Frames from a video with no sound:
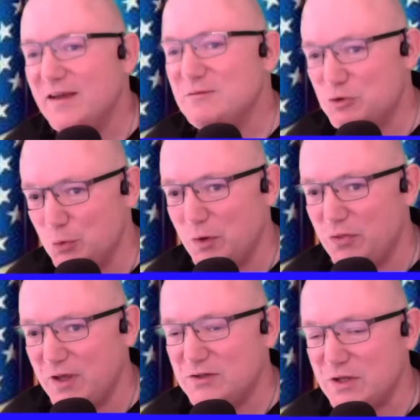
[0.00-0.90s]
doing
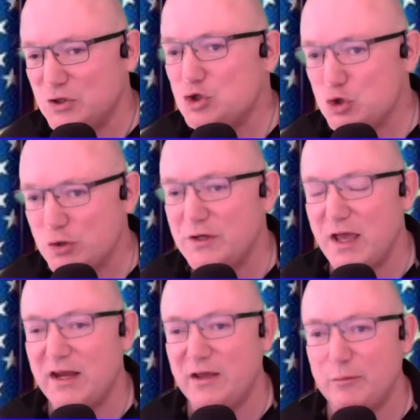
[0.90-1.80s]
things they should
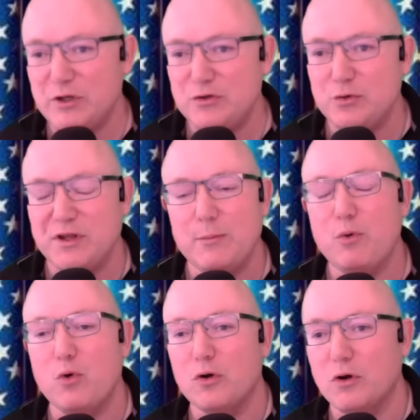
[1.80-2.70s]
not have been doing. That
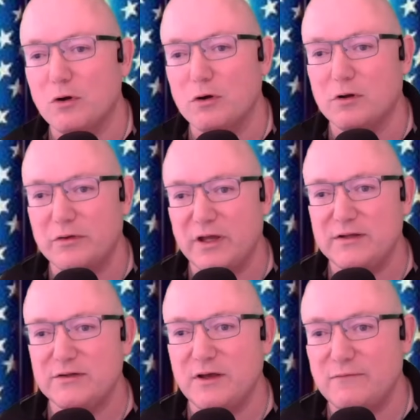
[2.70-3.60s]
poor girl,
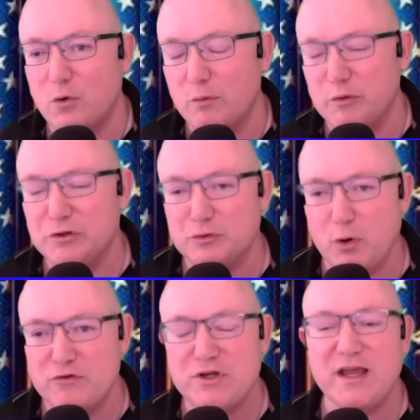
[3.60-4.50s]
that former
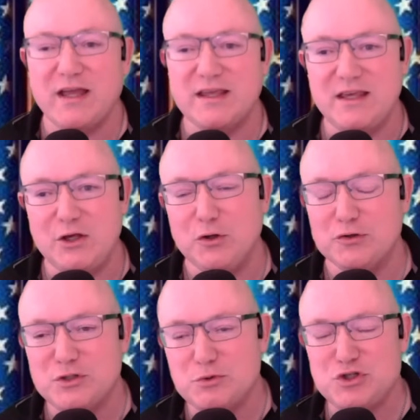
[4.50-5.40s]
Illustrator, she got killed.
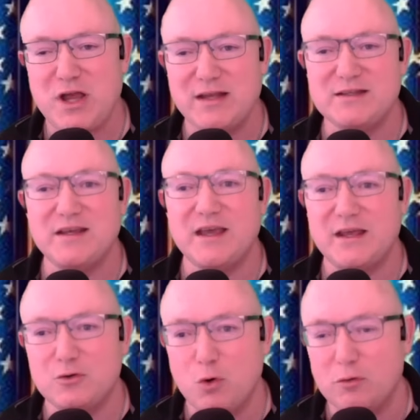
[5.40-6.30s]
She was shot
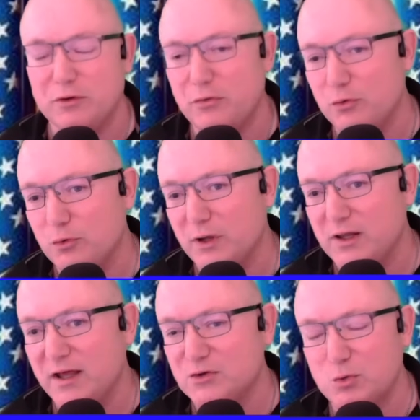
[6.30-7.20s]
dead crawling through a
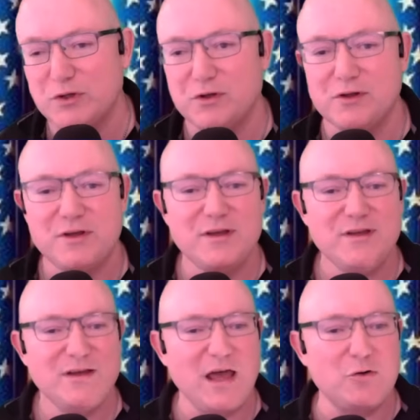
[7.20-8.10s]
glass window.
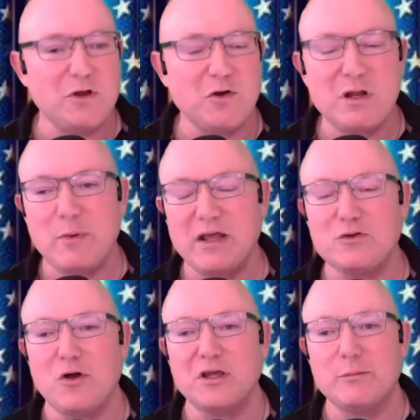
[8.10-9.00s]
I don't hear anybody
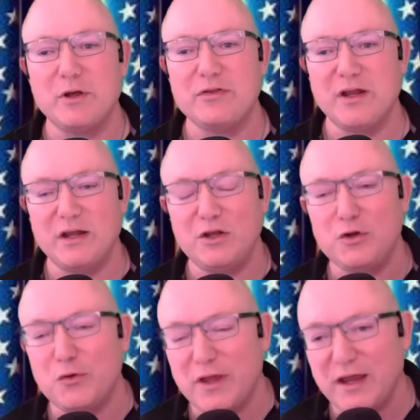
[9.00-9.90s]
talking about that. And
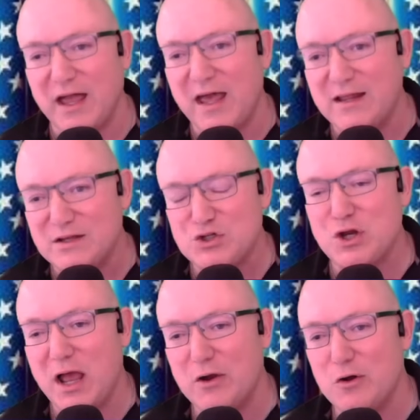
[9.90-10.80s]
that guy that
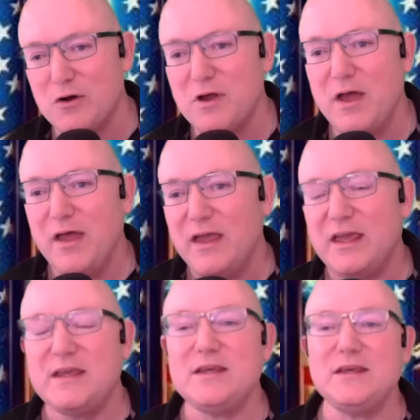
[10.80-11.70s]
shot her,
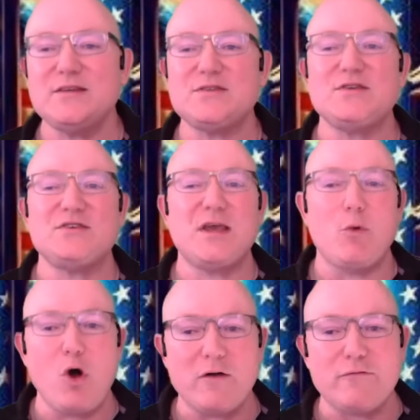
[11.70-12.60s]
he is the same
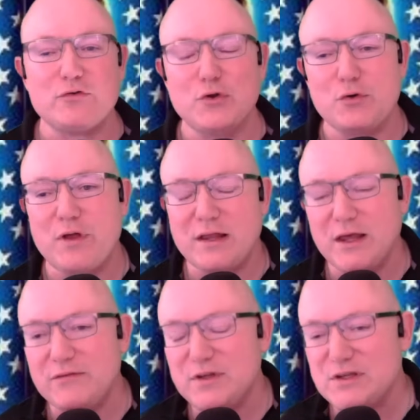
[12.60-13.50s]
officer that
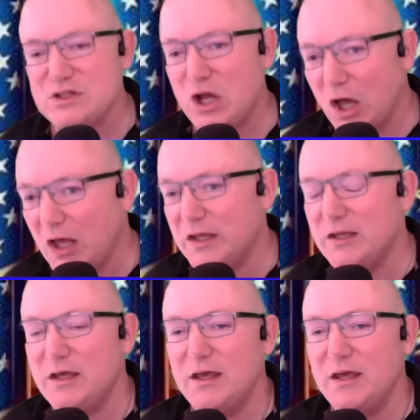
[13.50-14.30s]
left his gun